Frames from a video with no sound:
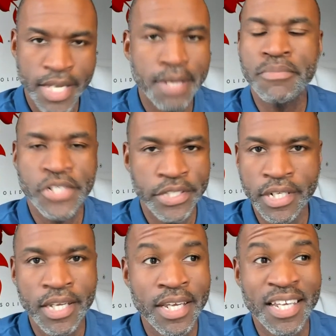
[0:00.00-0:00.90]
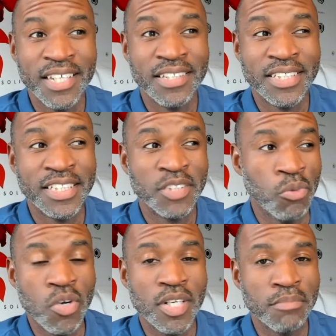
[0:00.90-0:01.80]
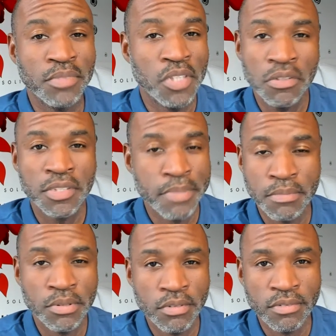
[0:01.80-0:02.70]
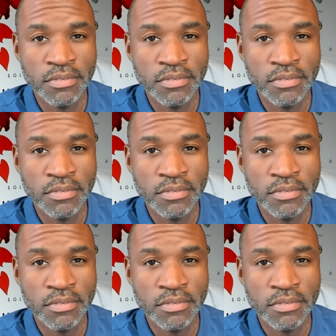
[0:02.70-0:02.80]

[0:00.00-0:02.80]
gumption to just walk up and talk to people.